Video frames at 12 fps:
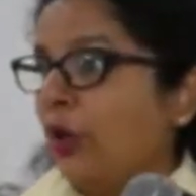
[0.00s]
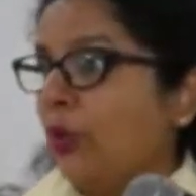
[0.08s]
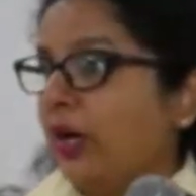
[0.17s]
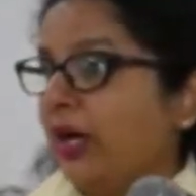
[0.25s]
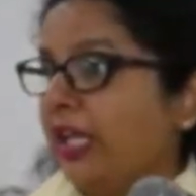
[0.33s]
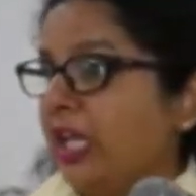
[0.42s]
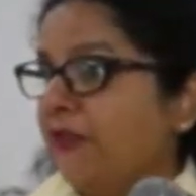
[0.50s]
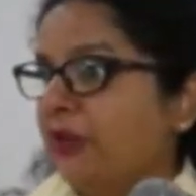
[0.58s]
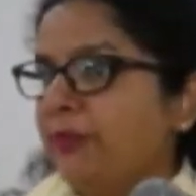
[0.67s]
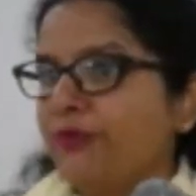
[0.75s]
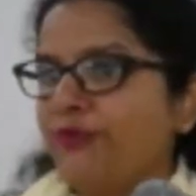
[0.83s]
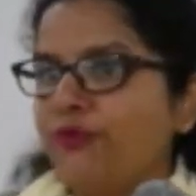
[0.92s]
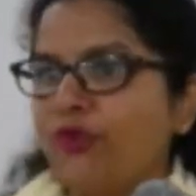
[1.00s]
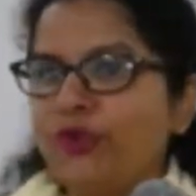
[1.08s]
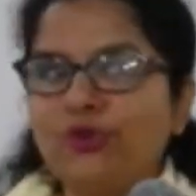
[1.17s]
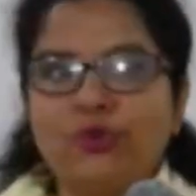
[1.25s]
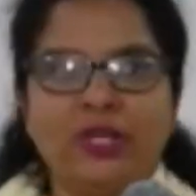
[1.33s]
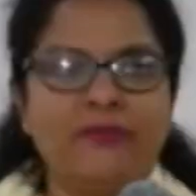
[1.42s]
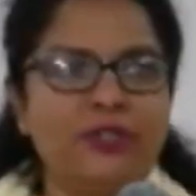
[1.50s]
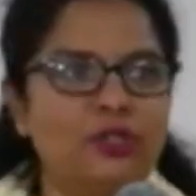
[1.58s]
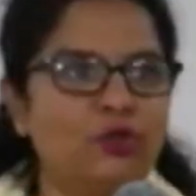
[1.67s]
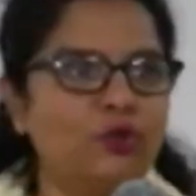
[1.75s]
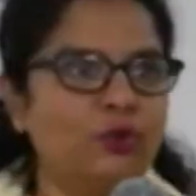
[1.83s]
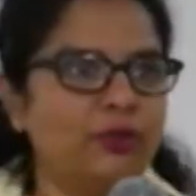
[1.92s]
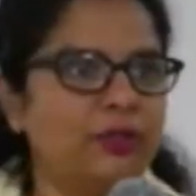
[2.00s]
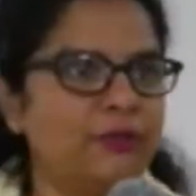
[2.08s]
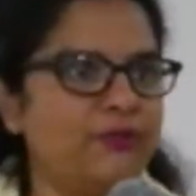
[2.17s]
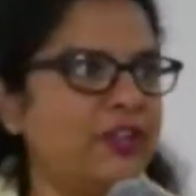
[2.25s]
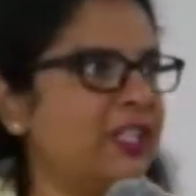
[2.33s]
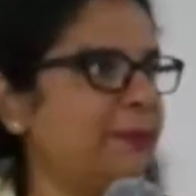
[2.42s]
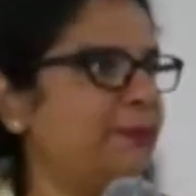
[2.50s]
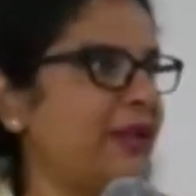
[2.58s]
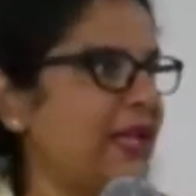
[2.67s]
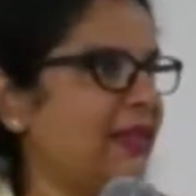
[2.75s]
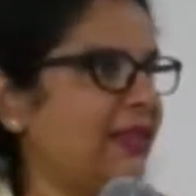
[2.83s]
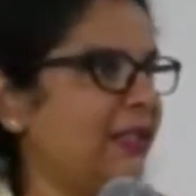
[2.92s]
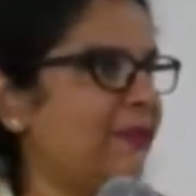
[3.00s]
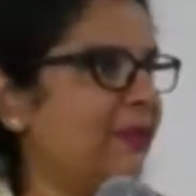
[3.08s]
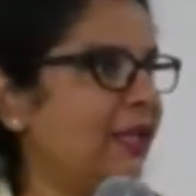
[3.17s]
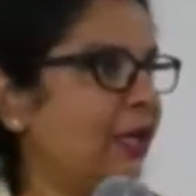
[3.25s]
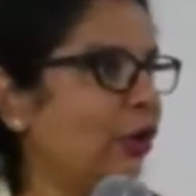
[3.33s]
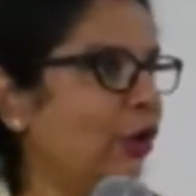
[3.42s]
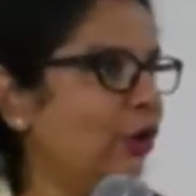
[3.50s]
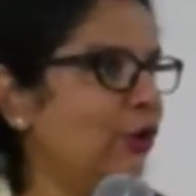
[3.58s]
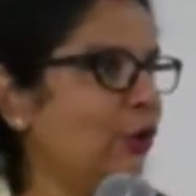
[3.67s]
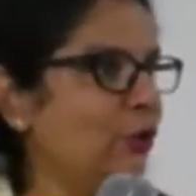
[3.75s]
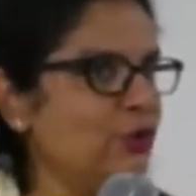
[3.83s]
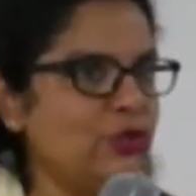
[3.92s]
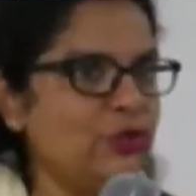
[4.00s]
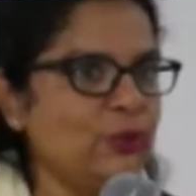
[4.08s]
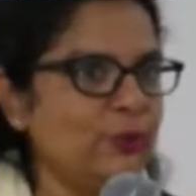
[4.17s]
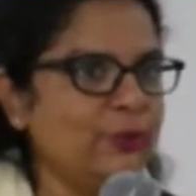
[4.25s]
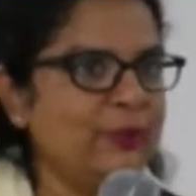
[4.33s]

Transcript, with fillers: world even before you even took the first breath god knows you